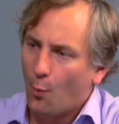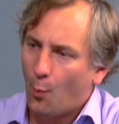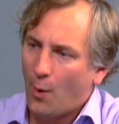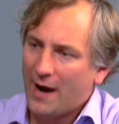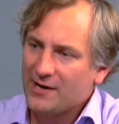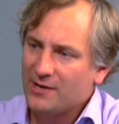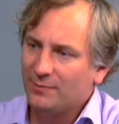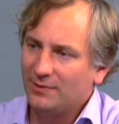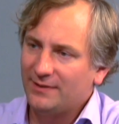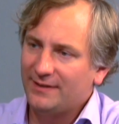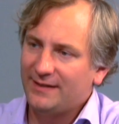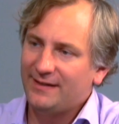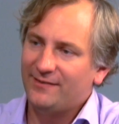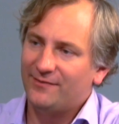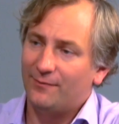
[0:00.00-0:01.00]
Why do you
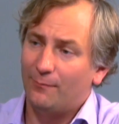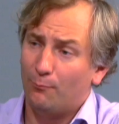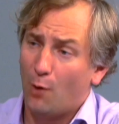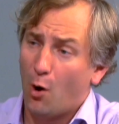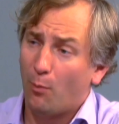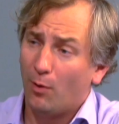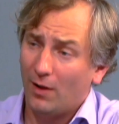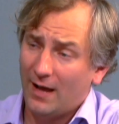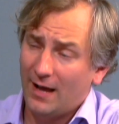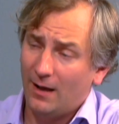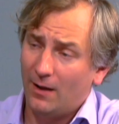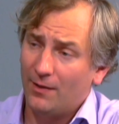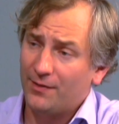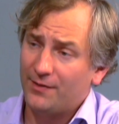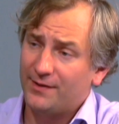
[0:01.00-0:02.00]
believe mobile
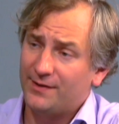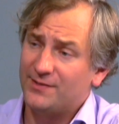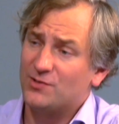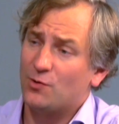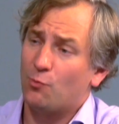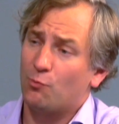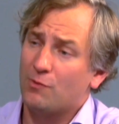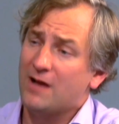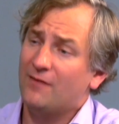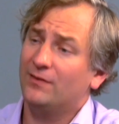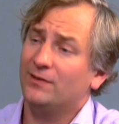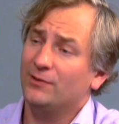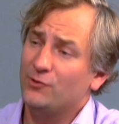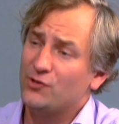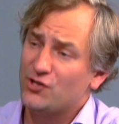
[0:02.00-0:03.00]
health is
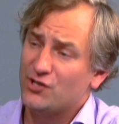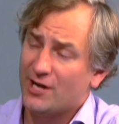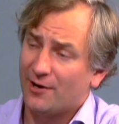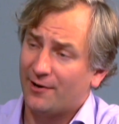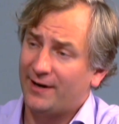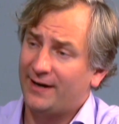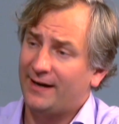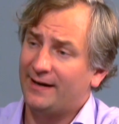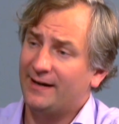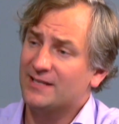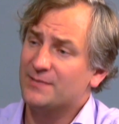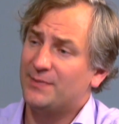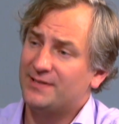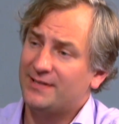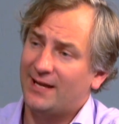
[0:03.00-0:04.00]
revolutionary in
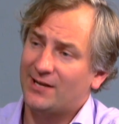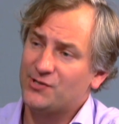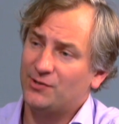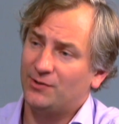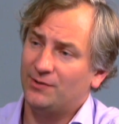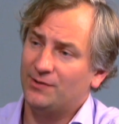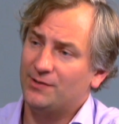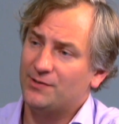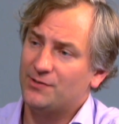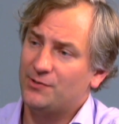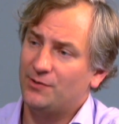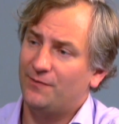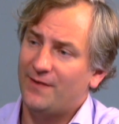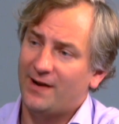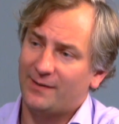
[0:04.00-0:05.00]
its potential
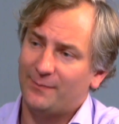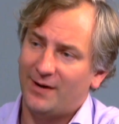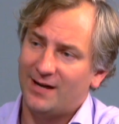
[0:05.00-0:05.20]
to affect